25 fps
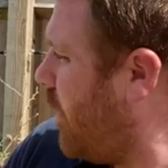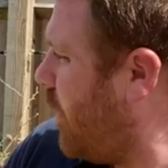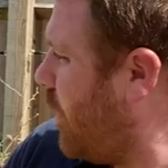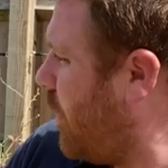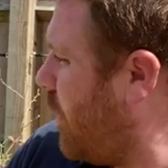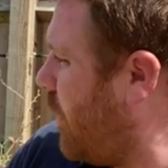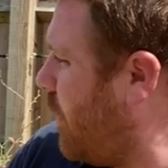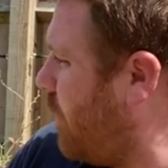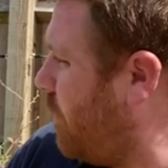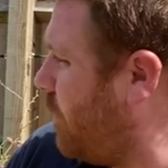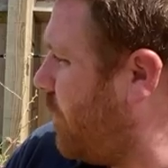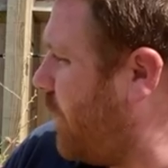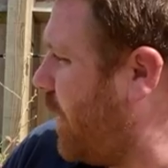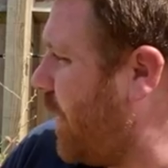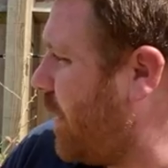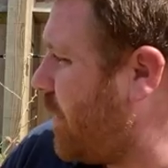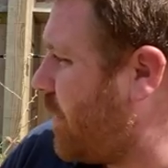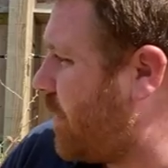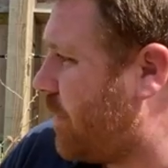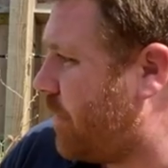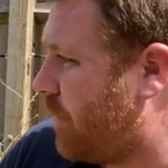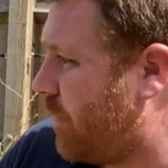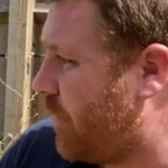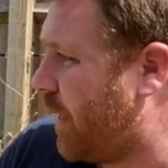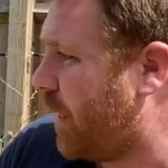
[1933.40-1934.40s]

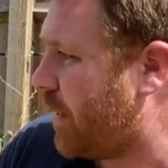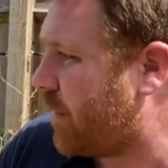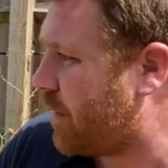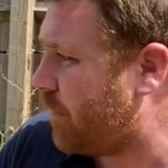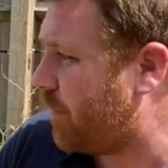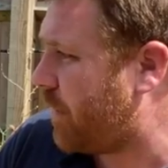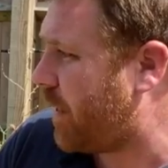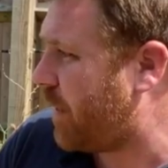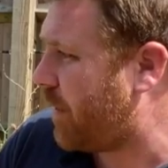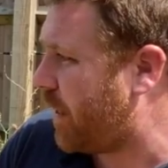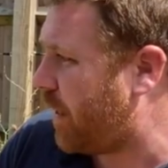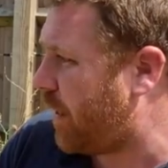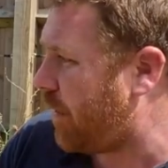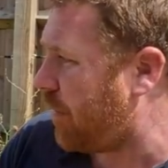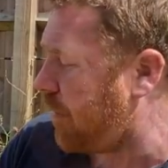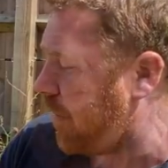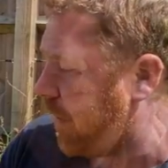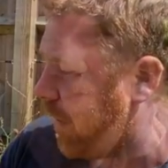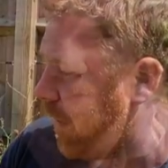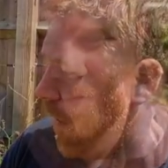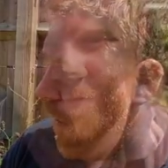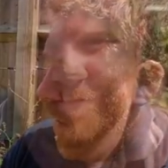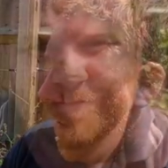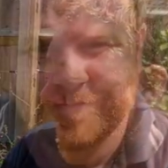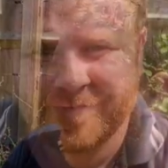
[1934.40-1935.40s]
That's about it, I
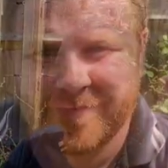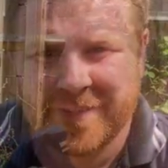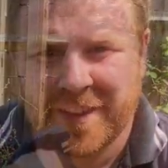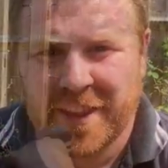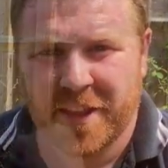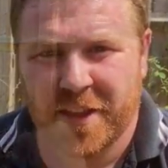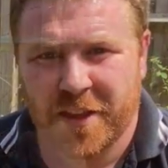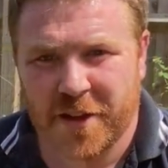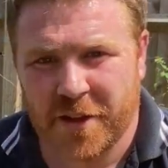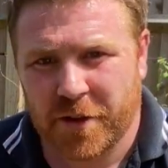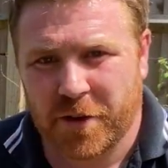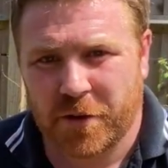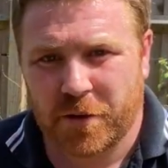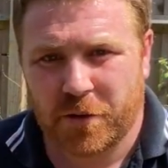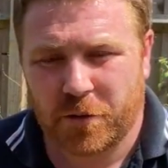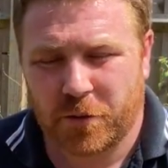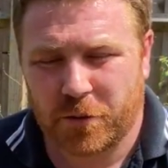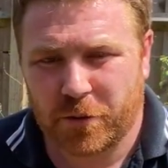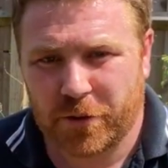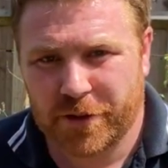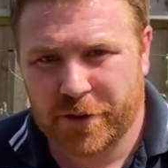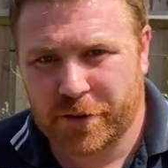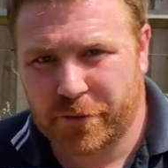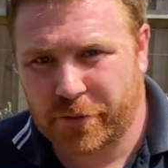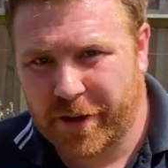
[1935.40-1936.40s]
think.
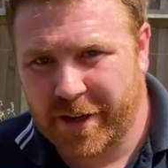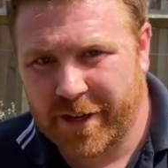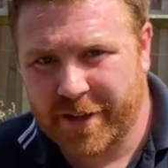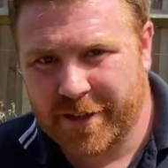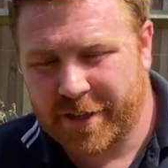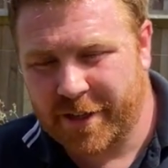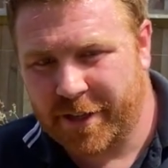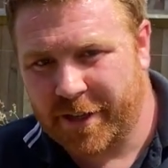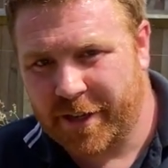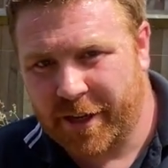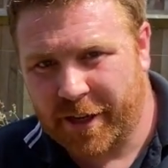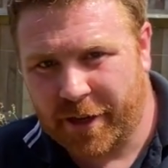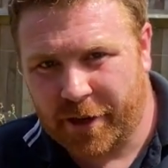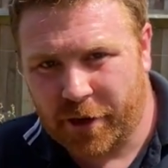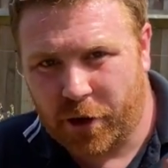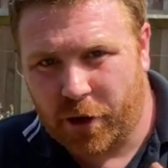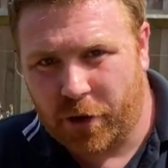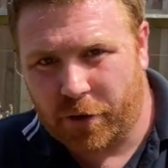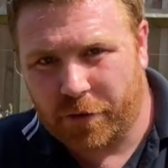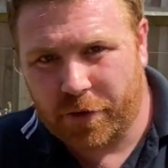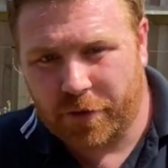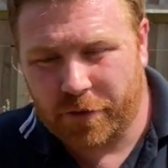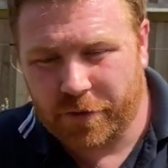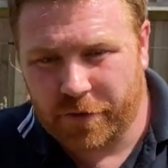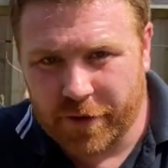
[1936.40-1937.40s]
Always the way, isn't it? You get a
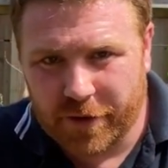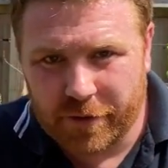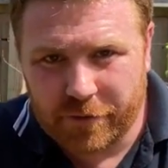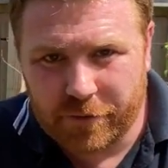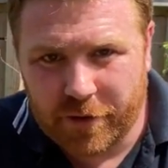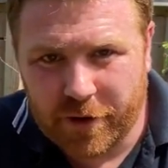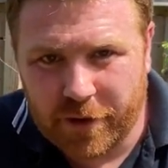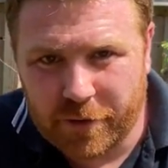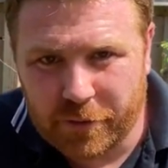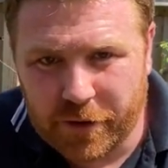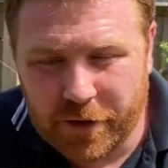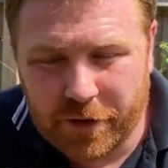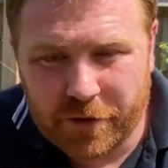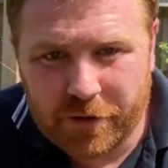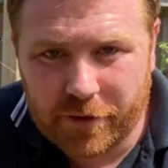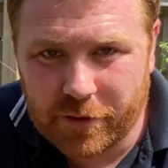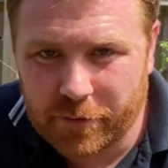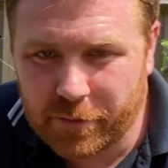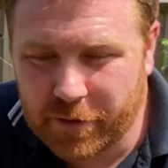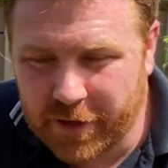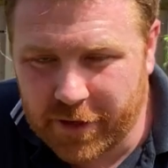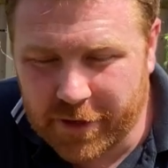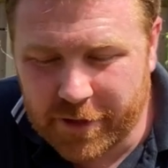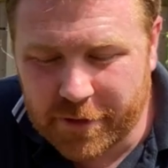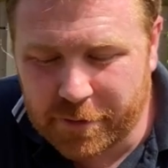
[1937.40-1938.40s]
coughing fit right when you're in
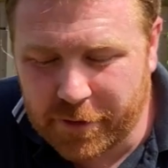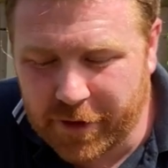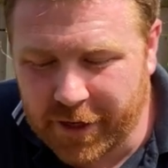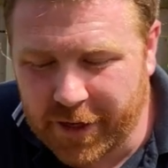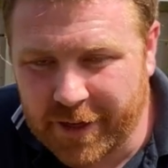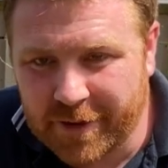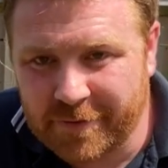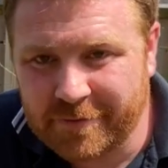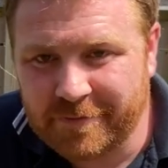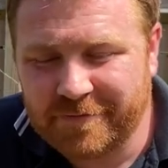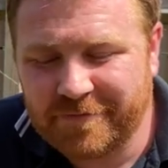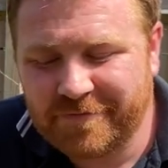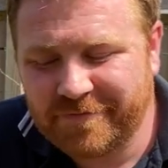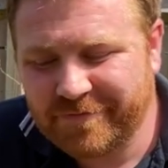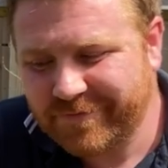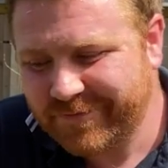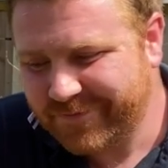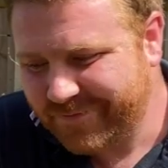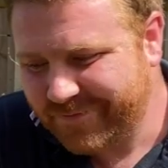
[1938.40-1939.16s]
the middle of speaking.